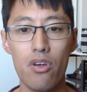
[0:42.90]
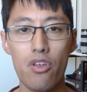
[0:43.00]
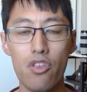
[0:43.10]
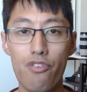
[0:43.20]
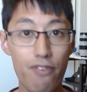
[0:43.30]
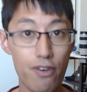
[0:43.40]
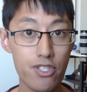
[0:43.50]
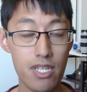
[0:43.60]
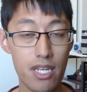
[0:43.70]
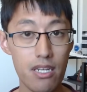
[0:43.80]
The first
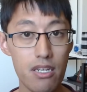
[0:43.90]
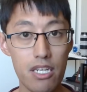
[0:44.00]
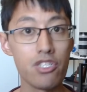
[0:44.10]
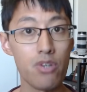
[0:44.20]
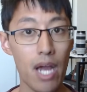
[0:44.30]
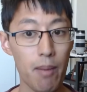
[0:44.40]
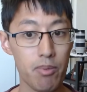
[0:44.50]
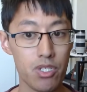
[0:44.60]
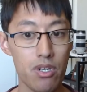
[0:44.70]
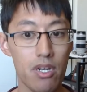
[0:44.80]
thing is your
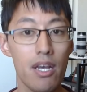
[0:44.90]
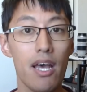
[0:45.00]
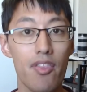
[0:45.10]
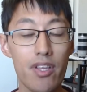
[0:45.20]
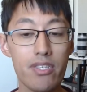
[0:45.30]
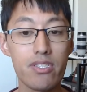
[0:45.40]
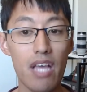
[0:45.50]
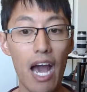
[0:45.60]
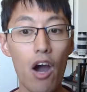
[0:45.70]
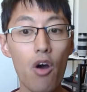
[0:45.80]
aperture. This is
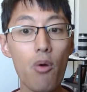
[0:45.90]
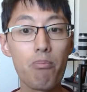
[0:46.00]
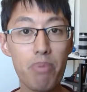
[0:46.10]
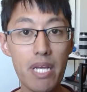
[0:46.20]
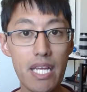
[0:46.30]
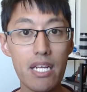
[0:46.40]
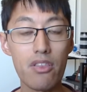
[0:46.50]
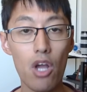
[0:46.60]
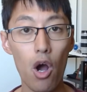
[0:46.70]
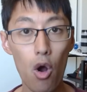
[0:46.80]
how big
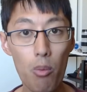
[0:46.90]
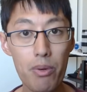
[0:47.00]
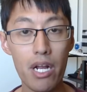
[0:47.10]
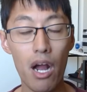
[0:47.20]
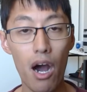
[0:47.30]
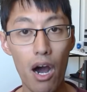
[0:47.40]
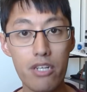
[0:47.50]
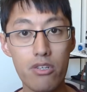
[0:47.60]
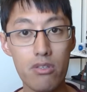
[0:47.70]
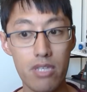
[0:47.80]
the opening on
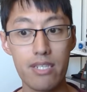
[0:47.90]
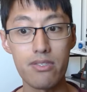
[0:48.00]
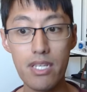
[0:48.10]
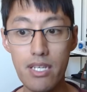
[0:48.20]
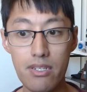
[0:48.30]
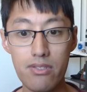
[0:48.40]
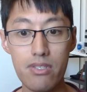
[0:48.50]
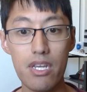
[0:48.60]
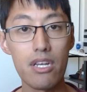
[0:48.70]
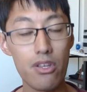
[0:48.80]
your lens is.
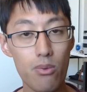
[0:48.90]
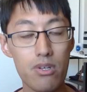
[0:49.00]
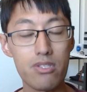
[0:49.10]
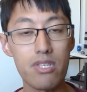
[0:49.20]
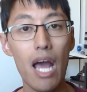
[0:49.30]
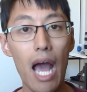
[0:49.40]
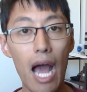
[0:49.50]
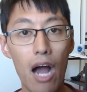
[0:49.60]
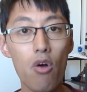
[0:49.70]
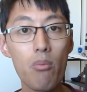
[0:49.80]
In other words,
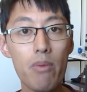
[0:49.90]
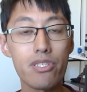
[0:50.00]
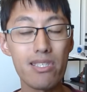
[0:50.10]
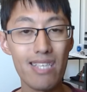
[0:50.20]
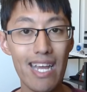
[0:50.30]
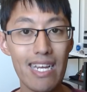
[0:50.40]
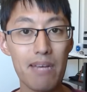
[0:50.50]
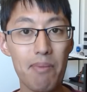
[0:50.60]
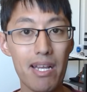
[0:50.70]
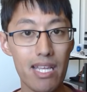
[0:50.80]
how much light
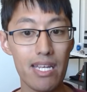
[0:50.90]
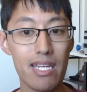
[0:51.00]
am I letting